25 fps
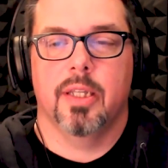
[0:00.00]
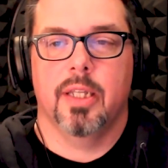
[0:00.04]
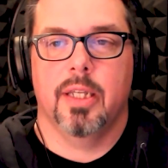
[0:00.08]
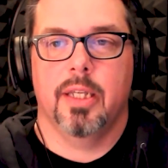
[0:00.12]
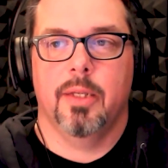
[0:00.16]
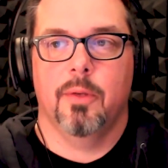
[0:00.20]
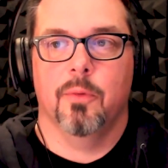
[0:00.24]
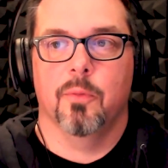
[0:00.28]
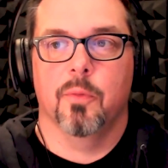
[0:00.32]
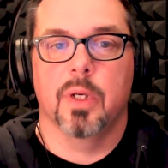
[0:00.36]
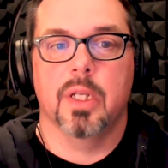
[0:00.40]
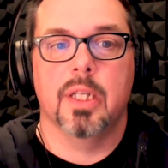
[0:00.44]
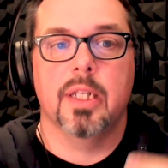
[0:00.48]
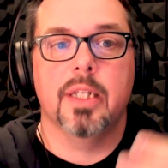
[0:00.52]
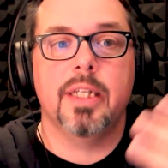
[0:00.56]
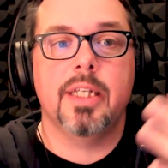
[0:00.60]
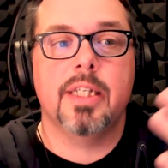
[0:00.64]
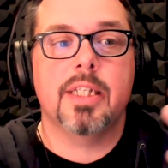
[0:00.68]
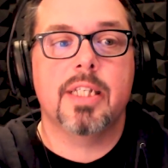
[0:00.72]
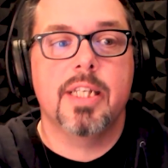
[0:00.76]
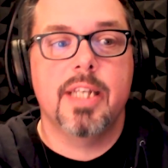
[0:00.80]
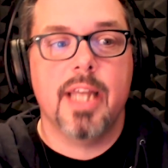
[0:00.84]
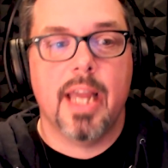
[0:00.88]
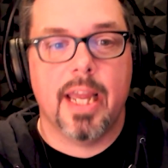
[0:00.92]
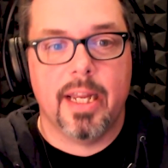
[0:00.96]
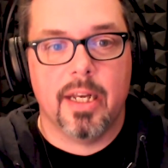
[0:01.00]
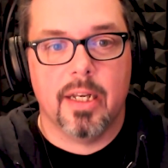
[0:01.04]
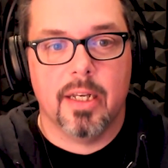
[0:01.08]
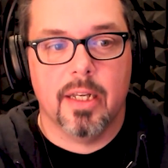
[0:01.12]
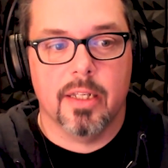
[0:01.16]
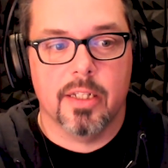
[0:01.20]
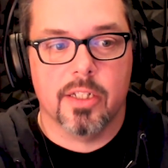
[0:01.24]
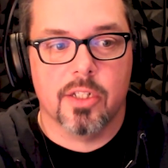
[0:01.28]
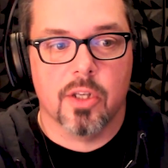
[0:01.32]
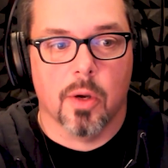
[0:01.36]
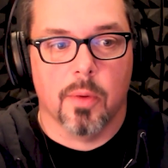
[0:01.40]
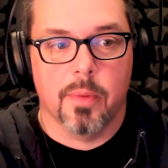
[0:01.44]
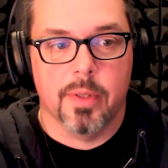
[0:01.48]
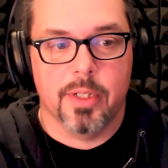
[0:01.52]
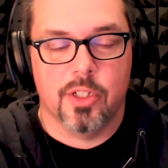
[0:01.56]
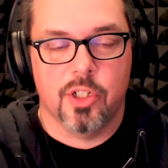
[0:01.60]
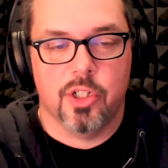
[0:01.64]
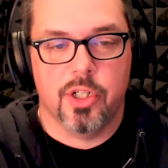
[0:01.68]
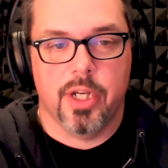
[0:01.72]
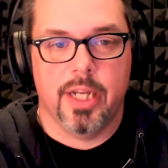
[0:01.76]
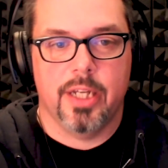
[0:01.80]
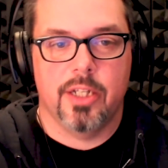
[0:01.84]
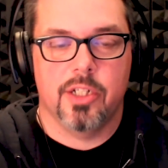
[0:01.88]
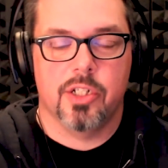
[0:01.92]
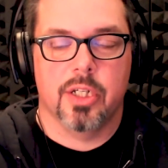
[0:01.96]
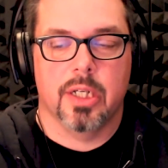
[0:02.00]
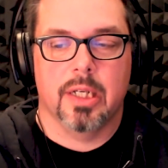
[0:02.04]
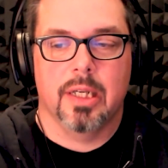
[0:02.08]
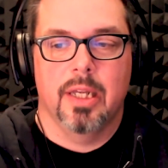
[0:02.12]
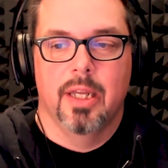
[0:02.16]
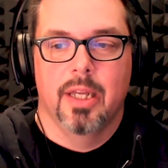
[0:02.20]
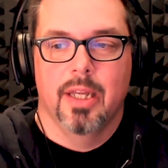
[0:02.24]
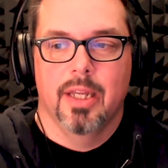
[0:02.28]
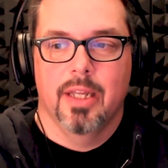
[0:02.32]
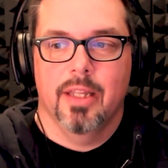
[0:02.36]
The release date is always changing.